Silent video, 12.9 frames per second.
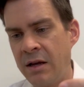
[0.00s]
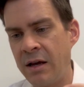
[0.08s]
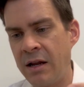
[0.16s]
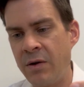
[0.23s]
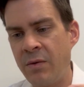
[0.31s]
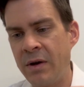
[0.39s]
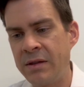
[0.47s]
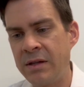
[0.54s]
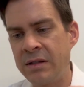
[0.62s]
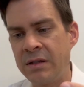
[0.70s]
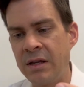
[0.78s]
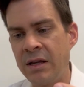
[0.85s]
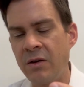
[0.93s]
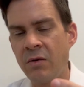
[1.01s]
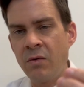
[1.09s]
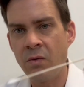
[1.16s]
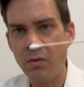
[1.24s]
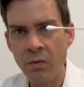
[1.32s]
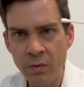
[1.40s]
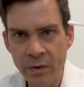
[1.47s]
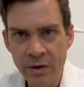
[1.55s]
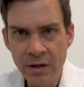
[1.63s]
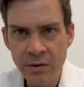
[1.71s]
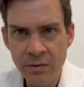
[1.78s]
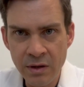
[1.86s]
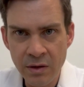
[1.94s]
and I want this thing
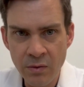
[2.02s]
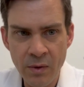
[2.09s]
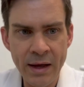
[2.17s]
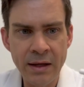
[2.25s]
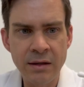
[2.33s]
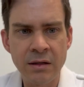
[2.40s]
really, really wet.